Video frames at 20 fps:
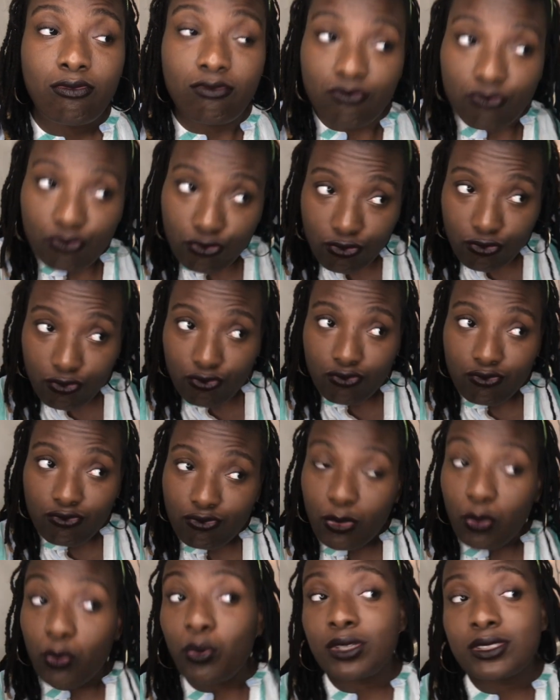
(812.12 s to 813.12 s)
mm,
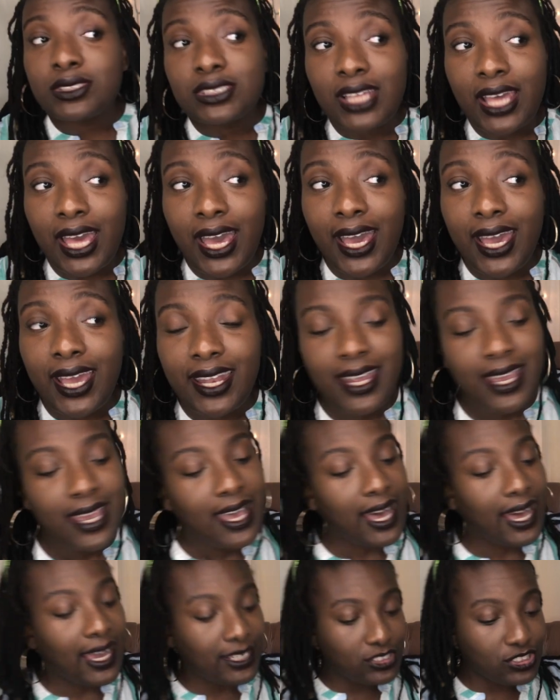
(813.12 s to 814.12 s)
what's that?
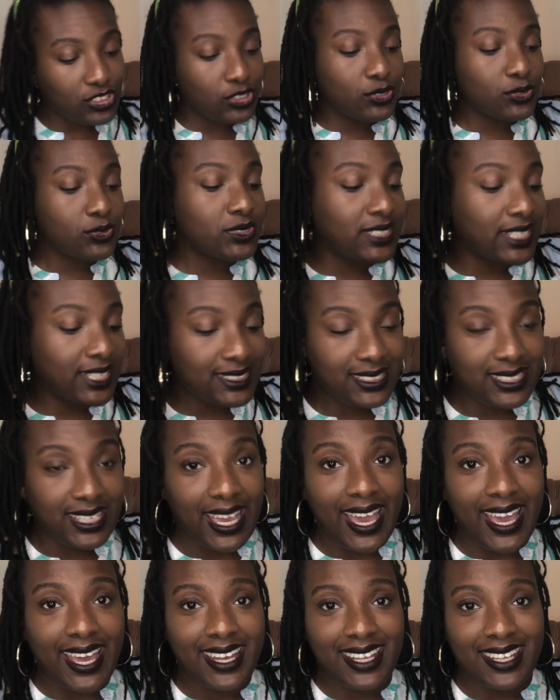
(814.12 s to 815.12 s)
I do tend to
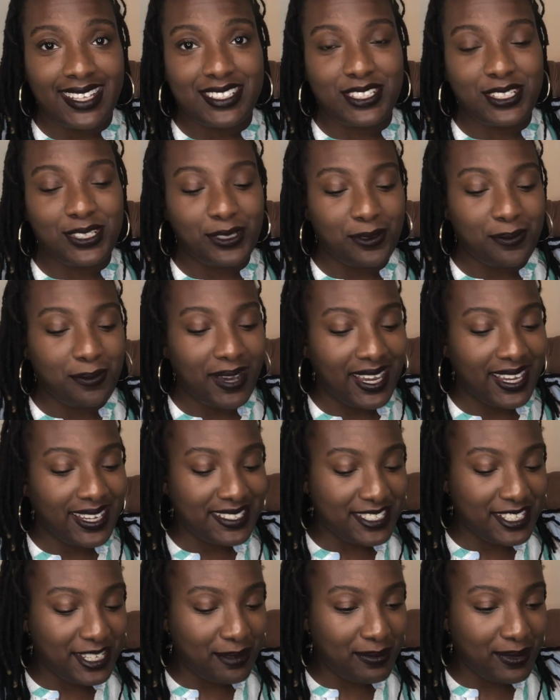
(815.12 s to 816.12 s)
add it to my
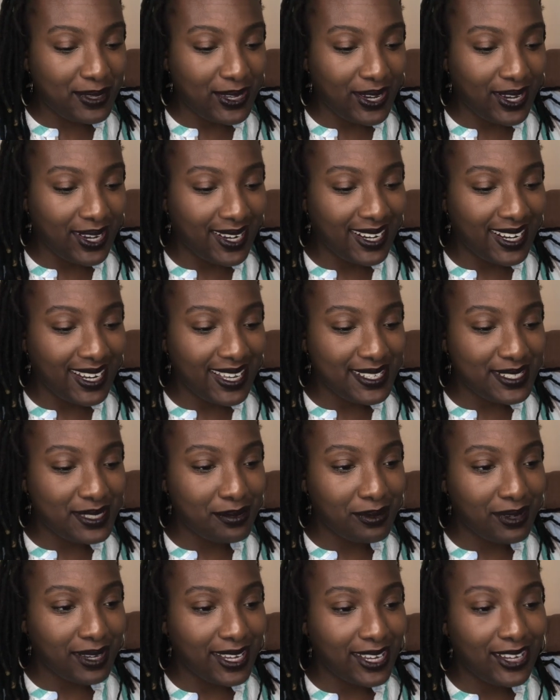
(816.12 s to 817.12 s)
T B R as
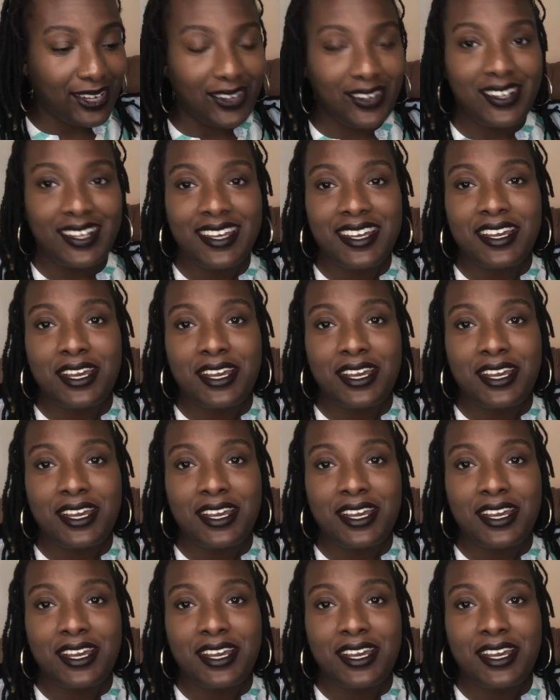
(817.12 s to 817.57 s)
well.